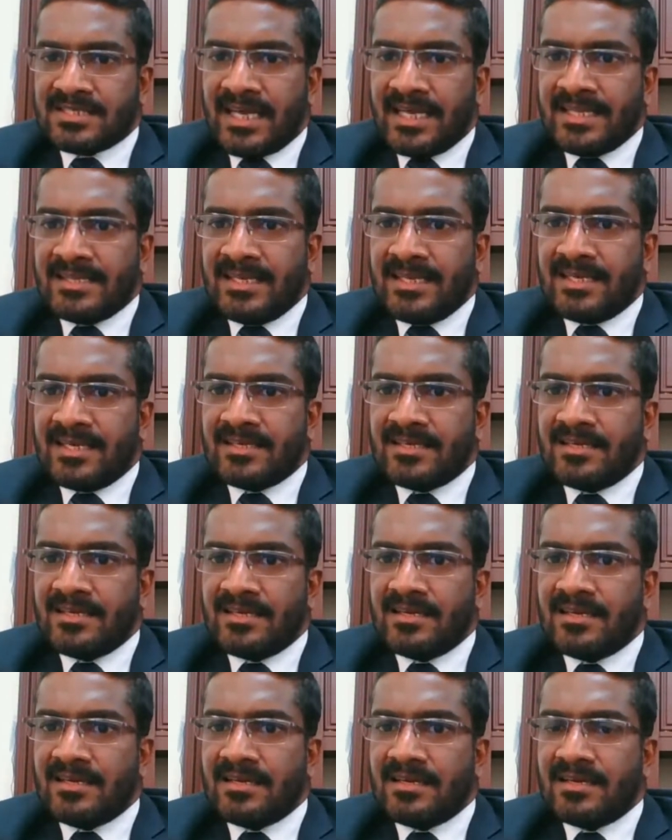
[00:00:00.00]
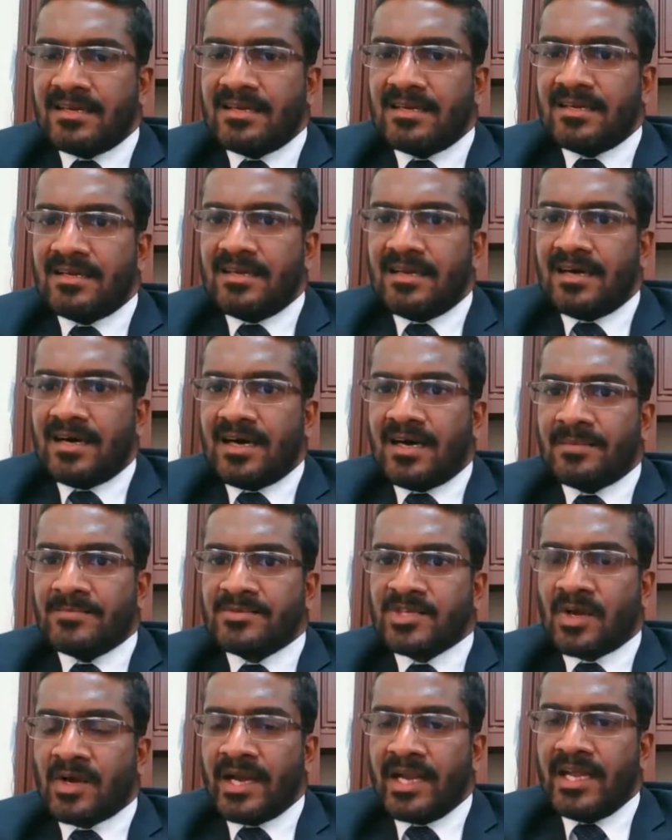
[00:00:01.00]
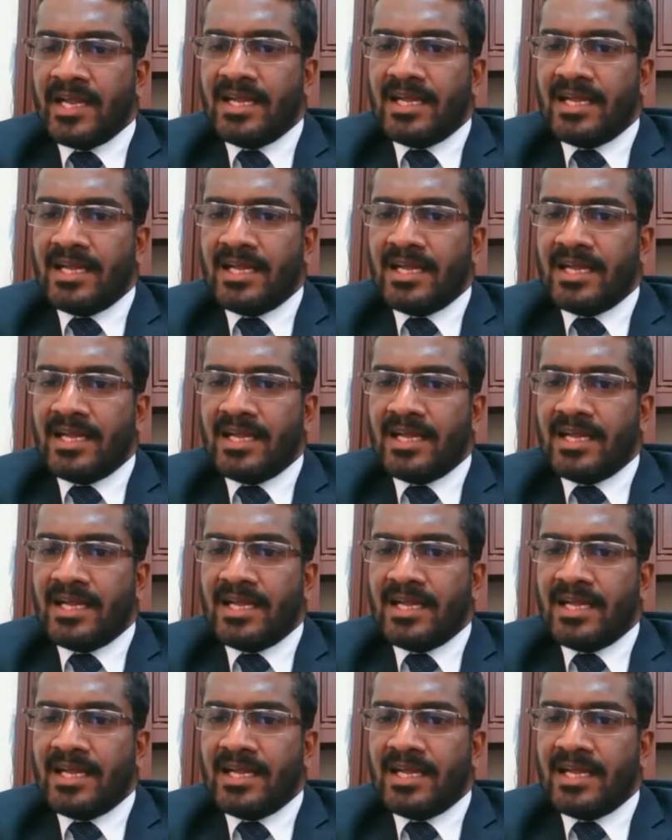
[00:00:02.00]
I think. I'm oh, sorry.